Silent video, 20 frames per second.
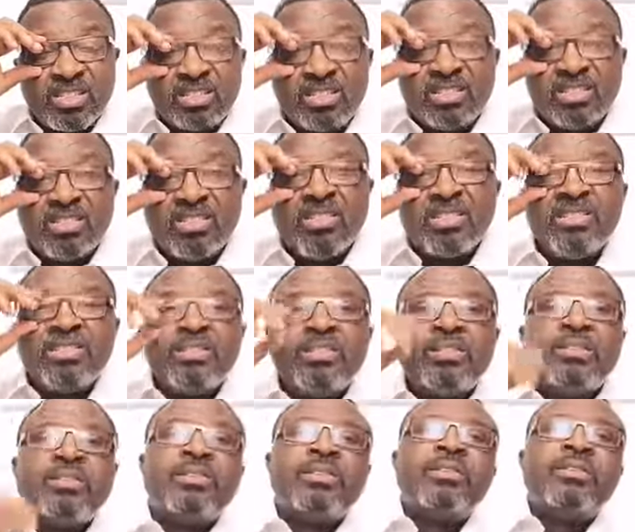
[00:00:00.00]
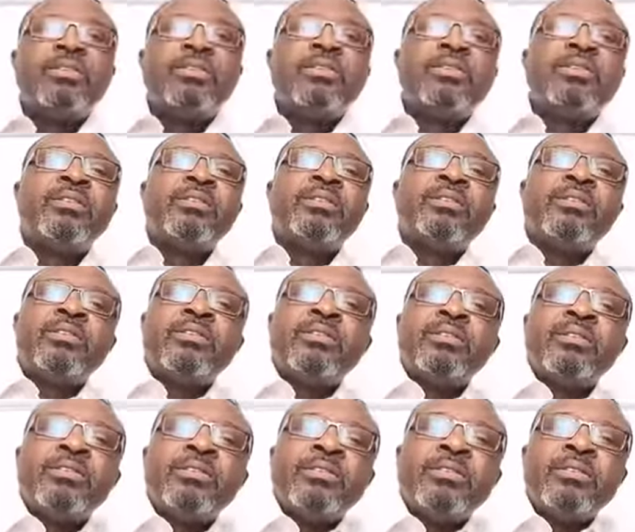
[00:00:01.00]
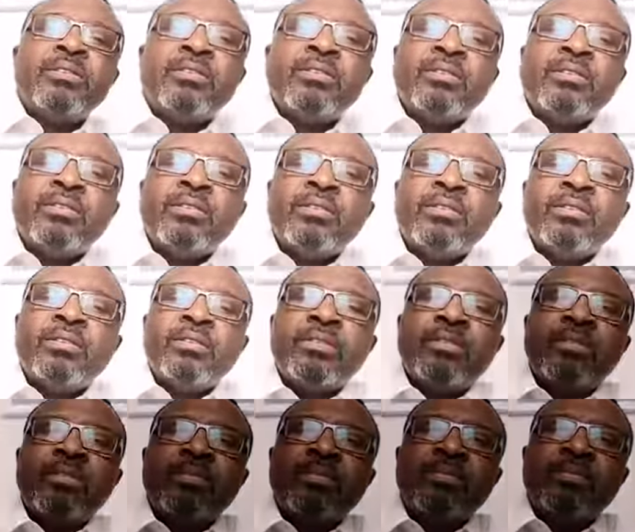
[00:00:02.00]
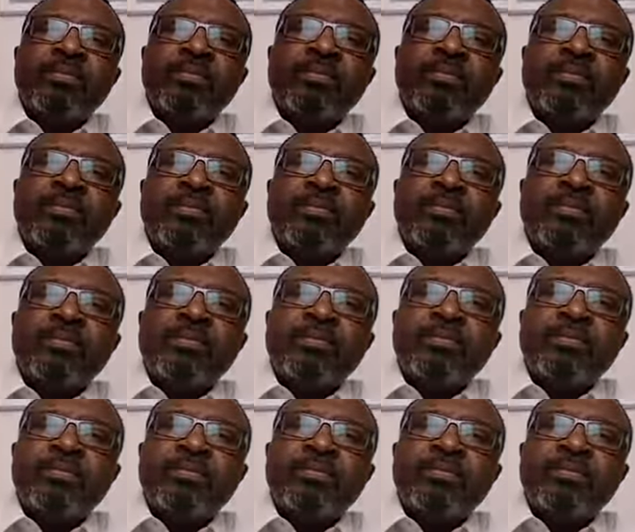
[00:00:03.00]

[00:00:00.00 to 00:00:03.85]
(no one is talking)